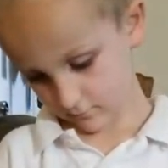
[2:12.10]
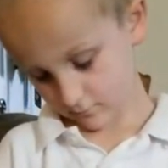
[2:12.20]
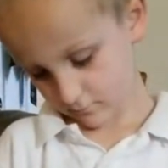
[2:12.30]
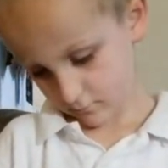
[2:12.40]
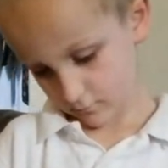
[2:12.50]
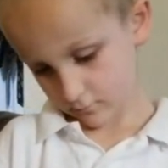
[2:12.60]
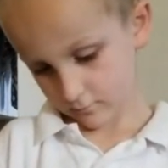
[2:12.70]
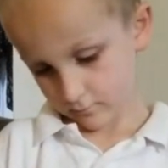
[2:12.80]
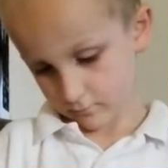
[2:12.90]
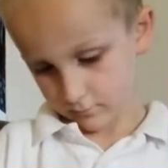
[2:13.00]

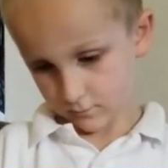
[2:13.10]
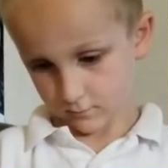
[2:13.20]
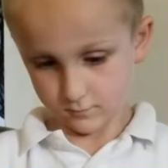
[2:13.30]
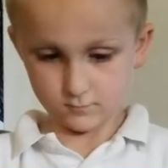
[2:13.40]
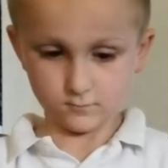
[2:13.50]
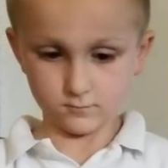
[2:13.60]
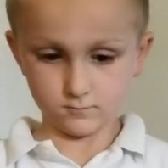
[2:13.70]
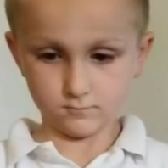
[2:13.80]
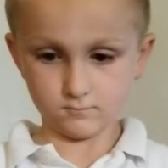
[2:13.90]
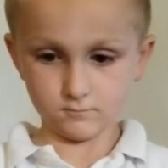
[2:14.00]

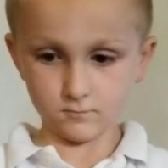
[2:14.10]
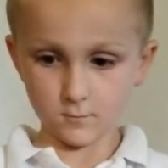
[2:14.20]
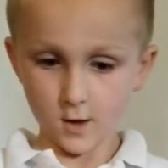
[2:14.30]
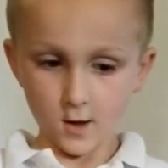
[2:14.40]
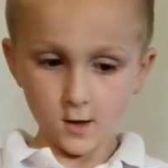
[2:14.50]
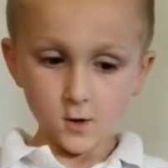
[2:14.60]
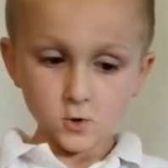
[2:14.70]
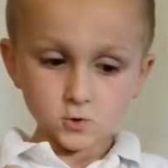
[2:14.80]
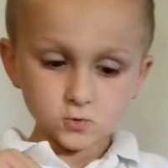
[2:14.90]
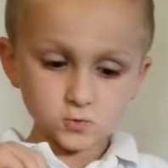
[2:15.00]

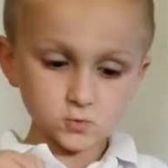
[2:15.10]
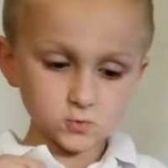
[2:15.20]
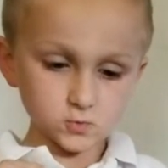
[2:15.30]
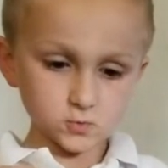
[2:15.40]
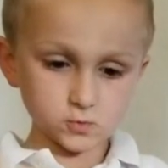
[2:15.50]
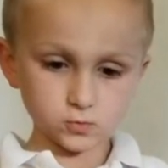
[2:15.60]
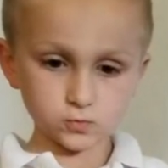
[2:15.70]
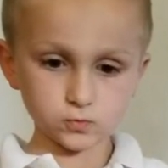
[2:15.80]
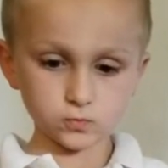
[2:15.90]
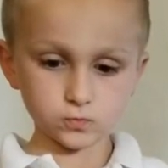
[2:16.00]

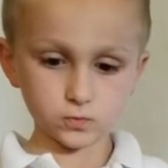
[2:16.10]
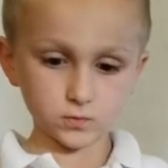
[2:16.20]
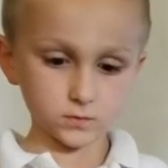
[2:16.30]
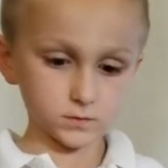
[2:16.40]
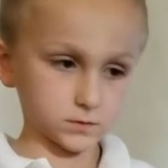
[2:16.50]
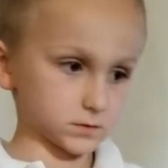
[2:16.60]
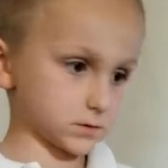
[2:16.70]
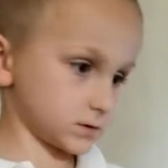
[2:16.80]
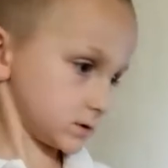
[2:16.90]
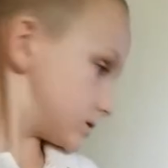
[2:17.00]

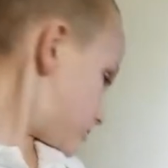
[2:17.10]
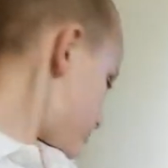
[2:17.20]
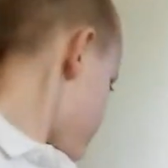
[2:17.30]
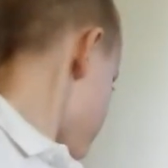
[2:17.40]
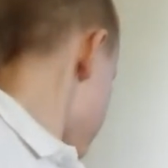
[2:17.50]
Nobody speaks.